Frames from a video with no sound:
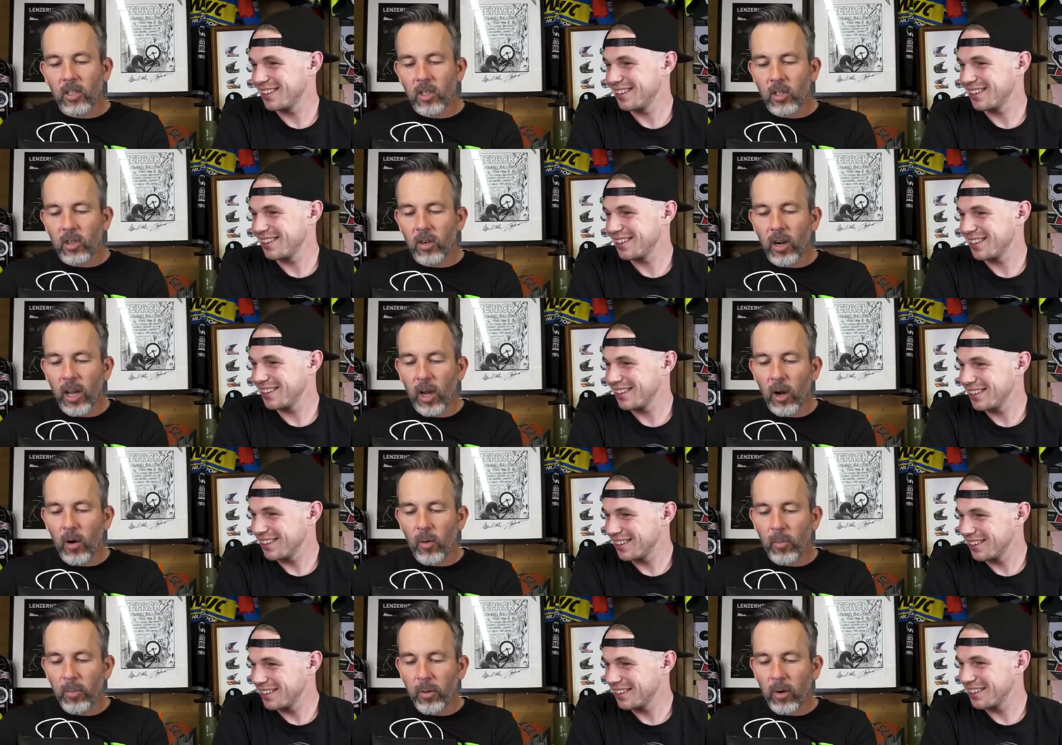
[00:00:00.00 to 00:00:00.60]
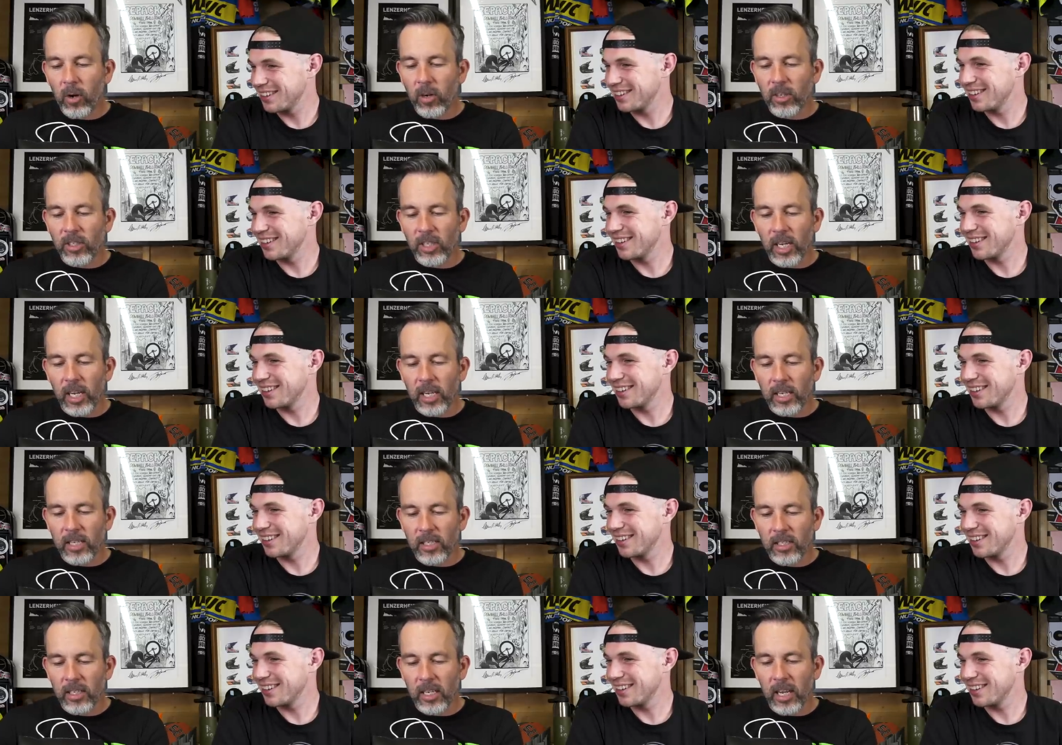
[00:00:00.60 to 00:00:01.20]
Speaker 1: Trail
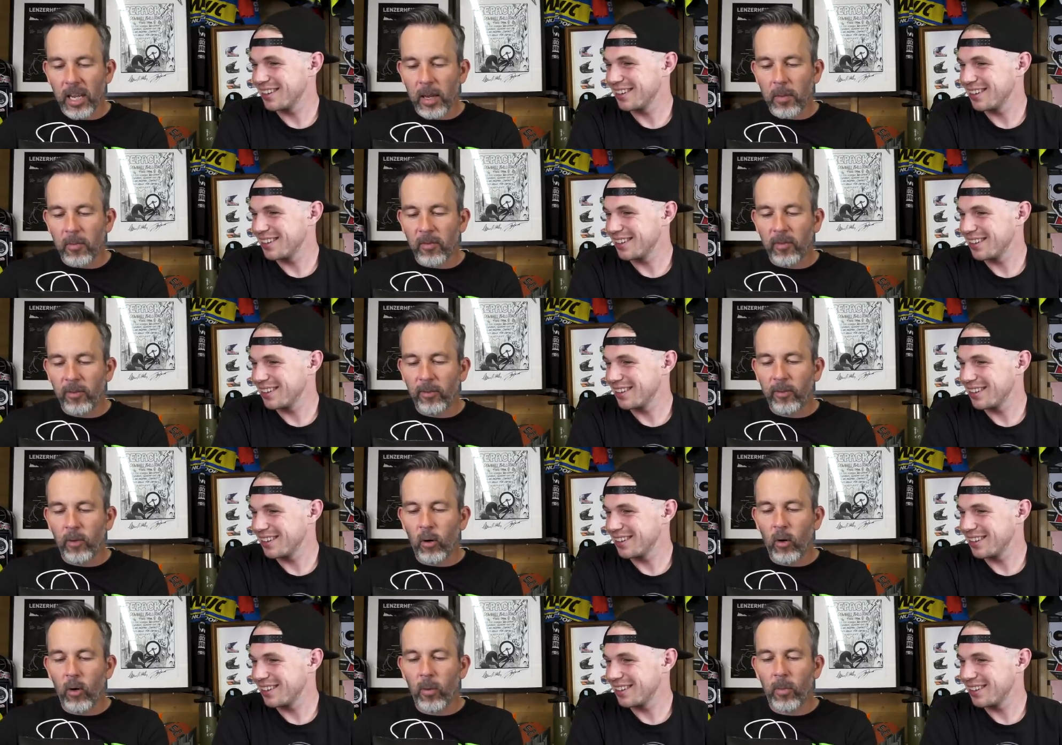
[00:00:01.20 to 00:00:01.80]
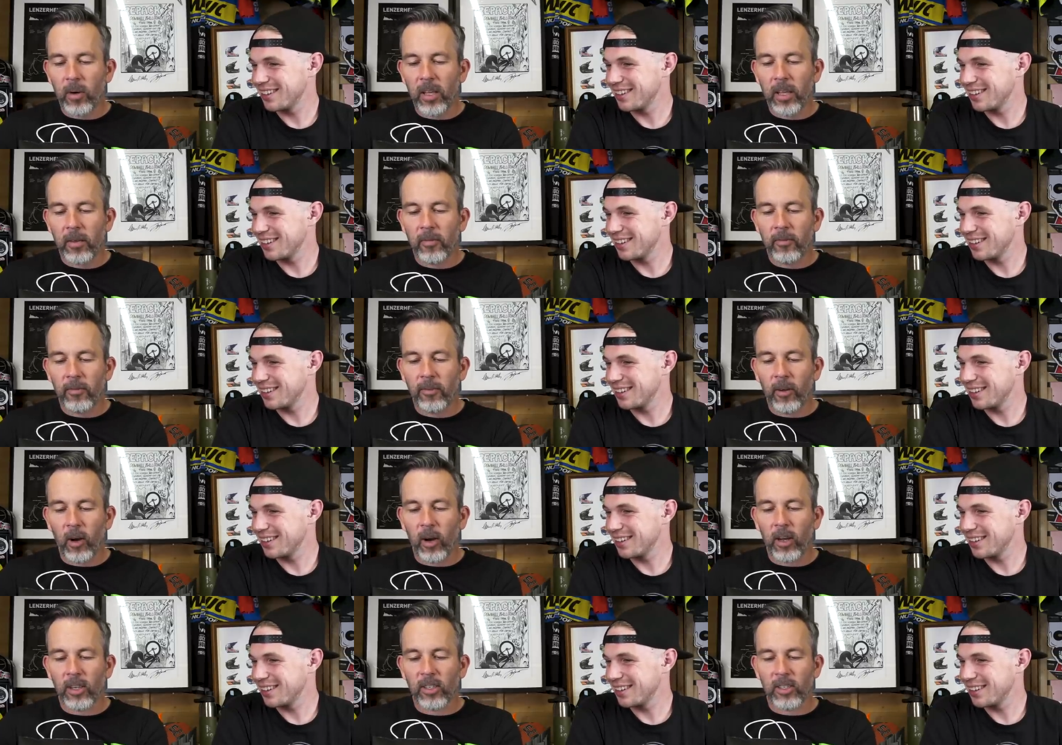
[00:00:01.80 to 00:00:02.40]
Projects team formally
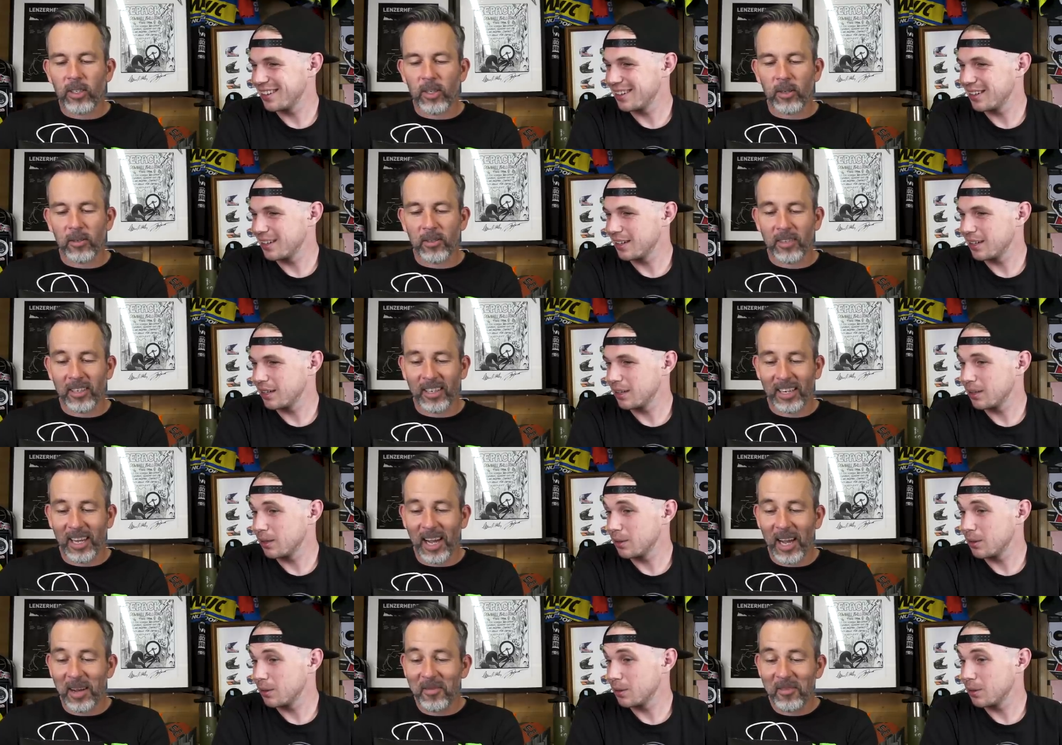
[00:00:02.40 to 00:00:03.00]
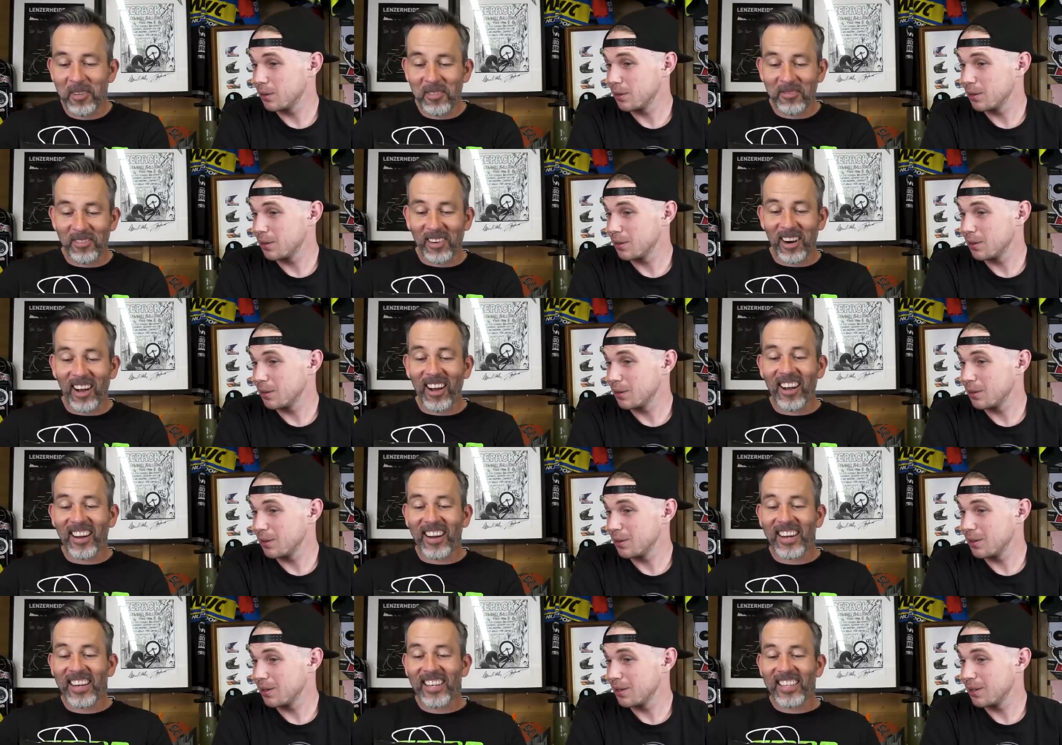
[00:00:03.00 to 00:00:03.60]
invites you to come and
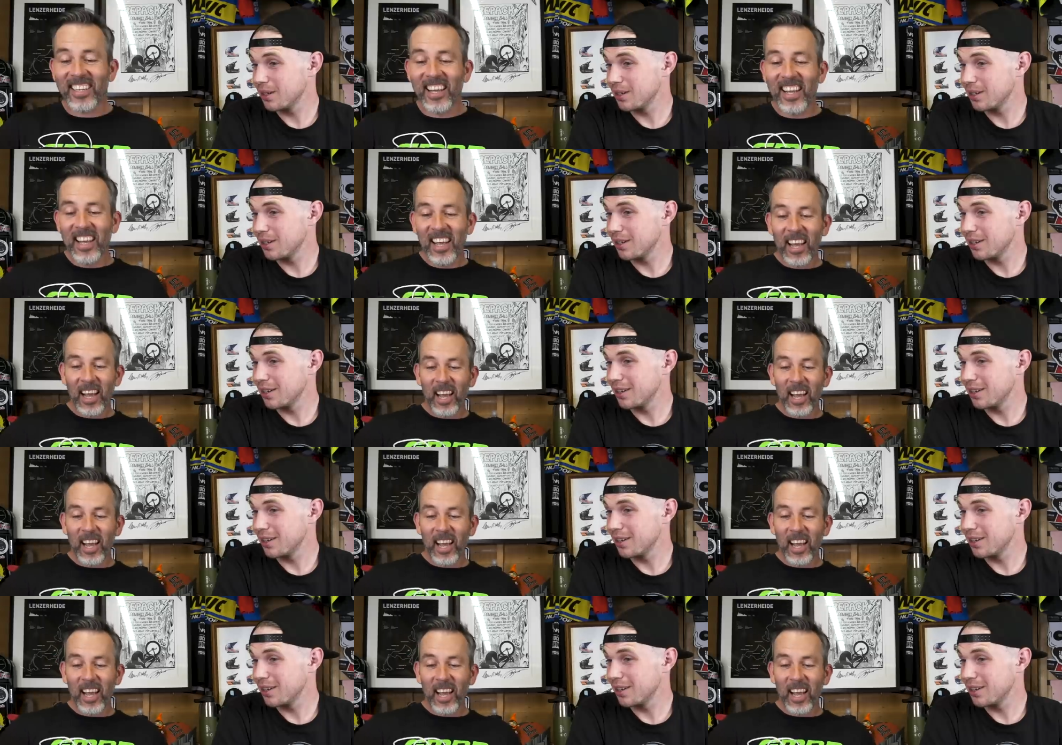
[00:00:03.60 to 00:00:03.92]
ride